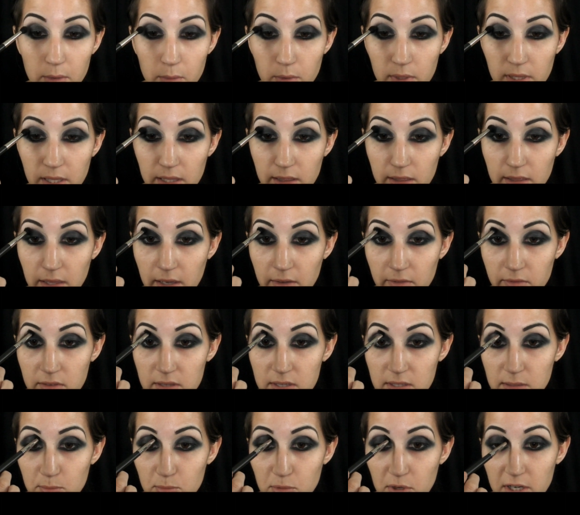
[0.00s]
I really love
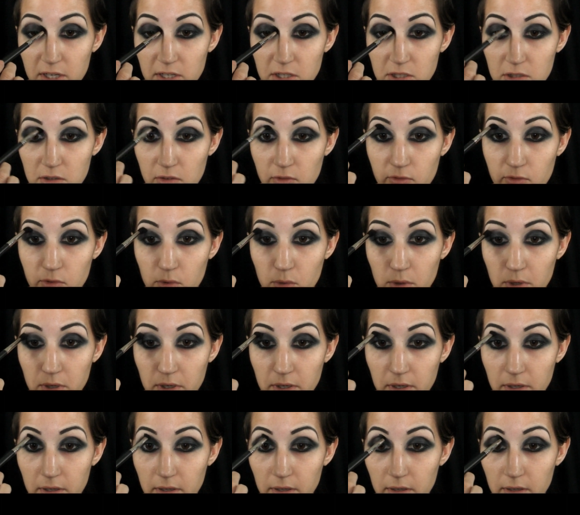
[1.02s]
this brush
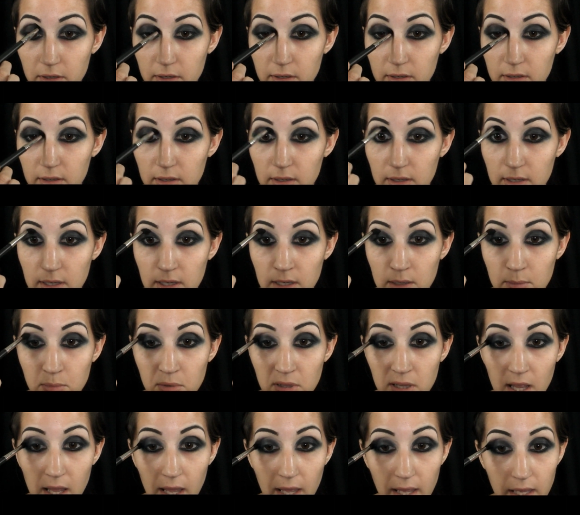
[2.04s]
for
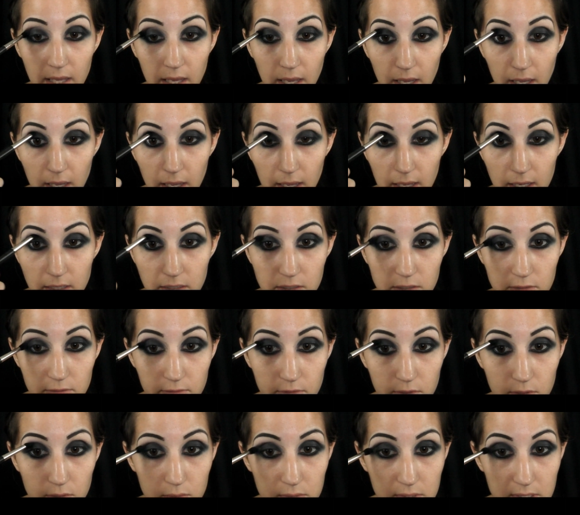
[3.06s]
applying and
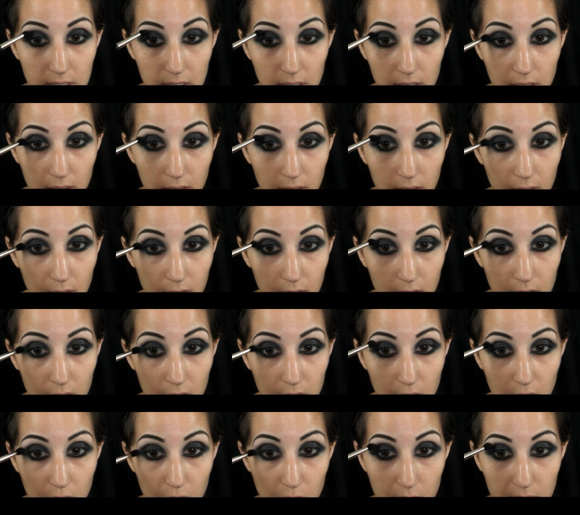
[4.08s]
diffusing
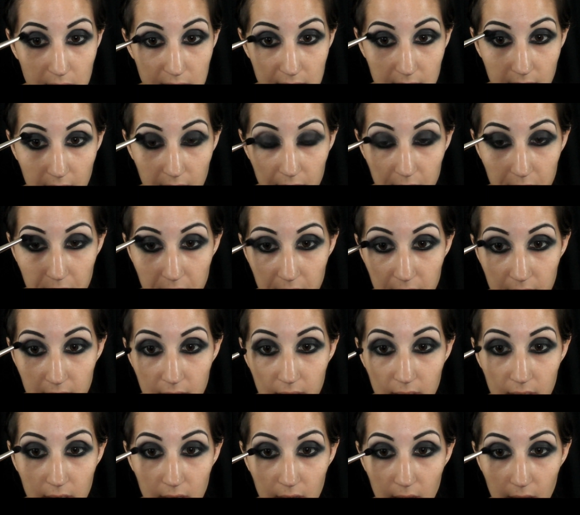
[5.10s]
crease color.
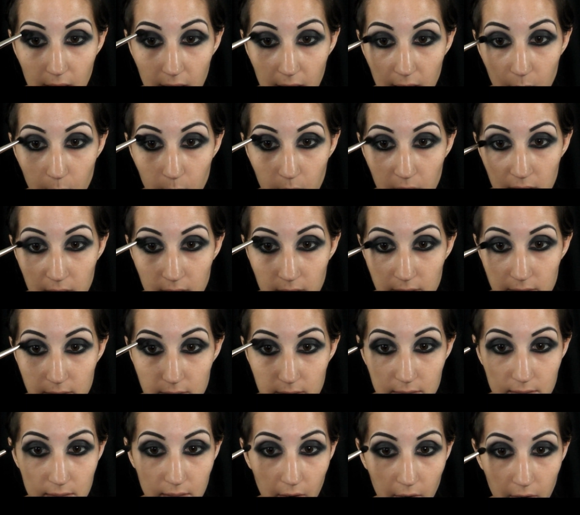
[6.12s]
I wouldn't
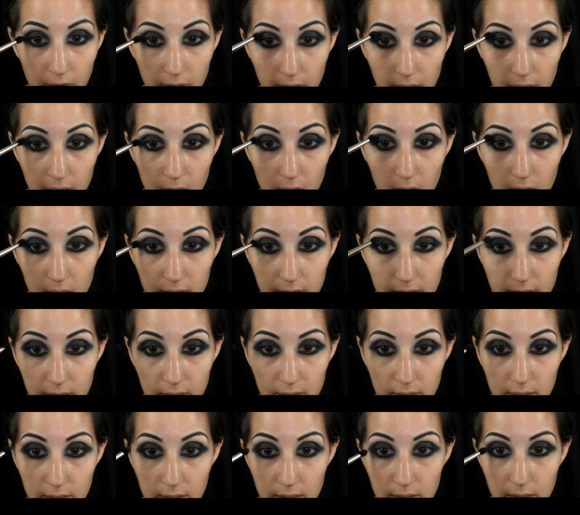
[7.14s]
necessarily call it
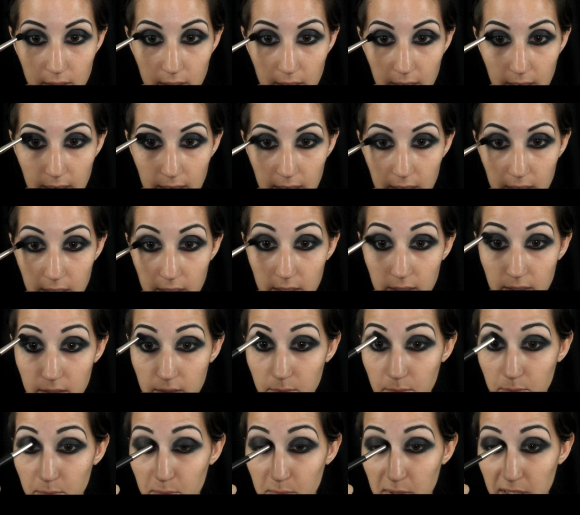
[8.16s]
a
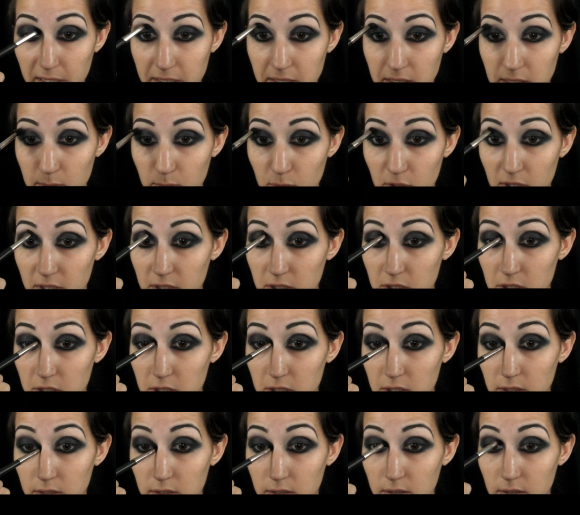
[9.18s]
blending
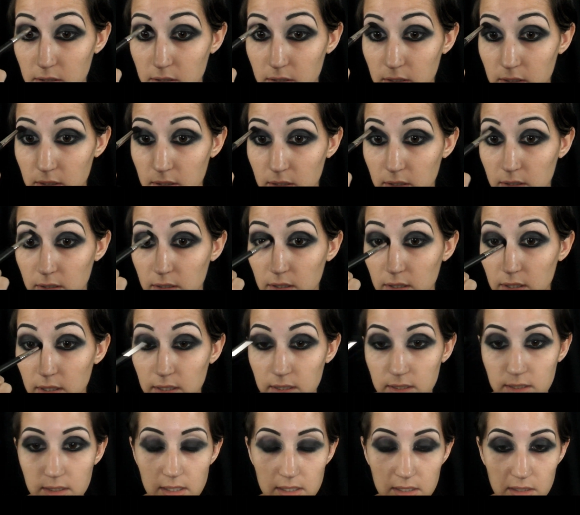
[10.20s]
brush.
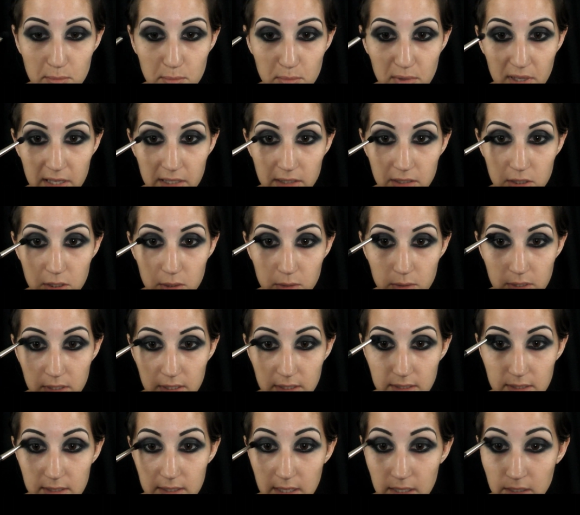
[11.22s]
It does blend to an
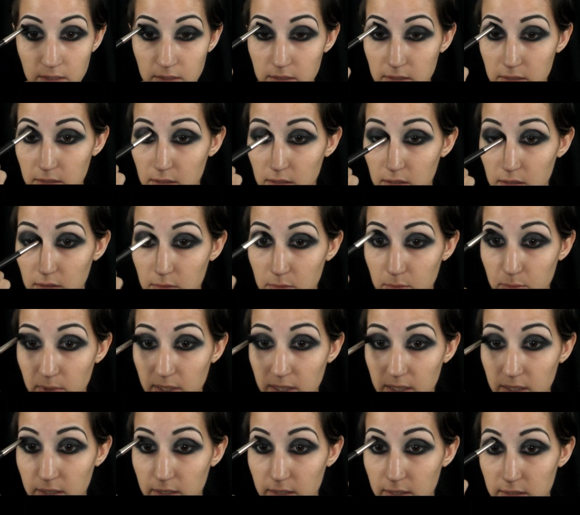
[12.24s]
extent,
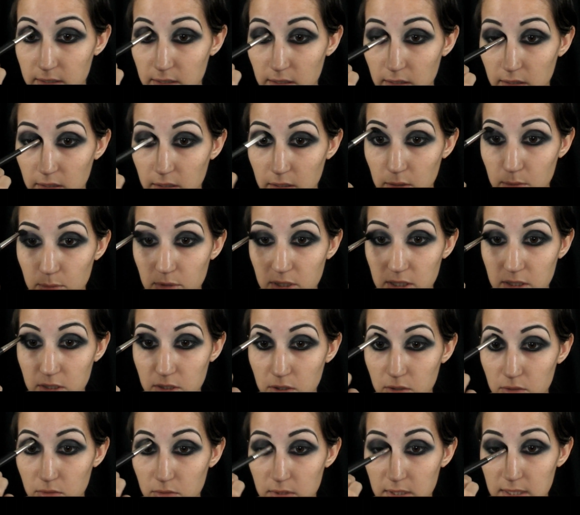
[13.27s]
but it's a little bit
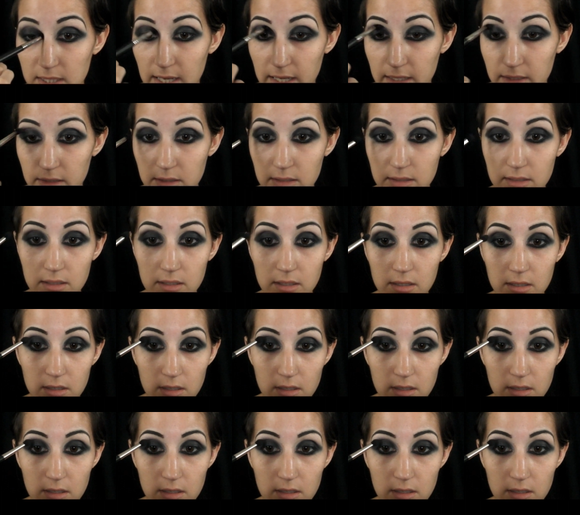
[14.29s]
too dense